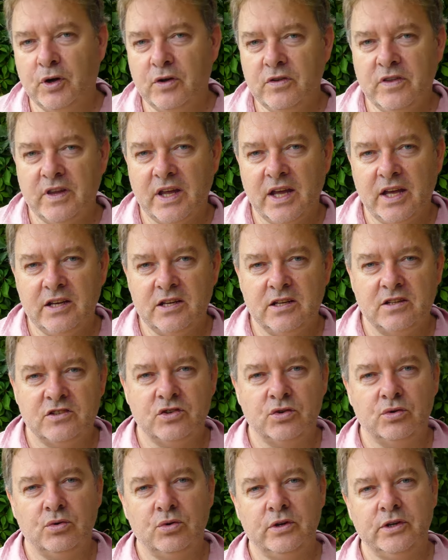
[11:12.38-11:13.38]
both
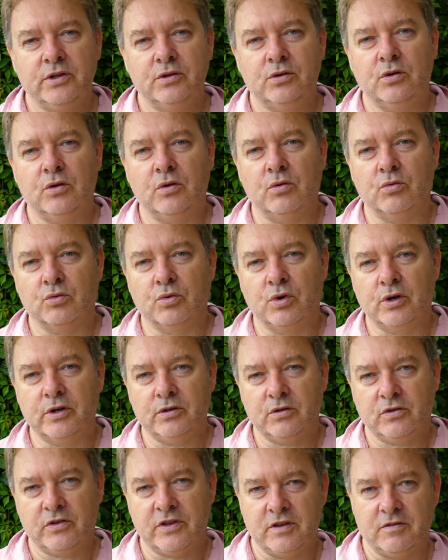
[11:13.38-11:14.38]
editorial
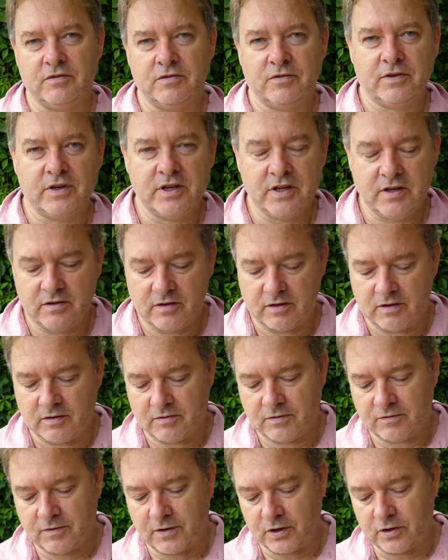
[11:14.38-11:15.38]
royalty free
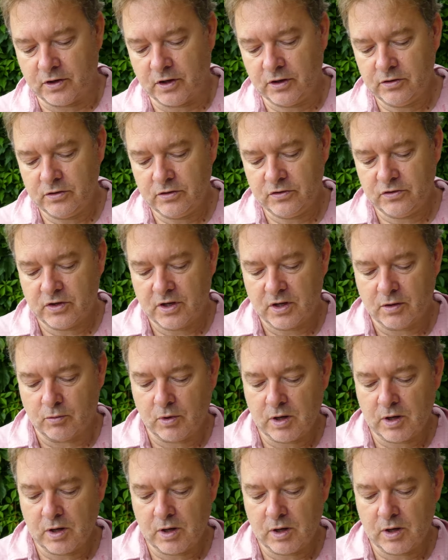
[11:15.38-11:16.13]
photos.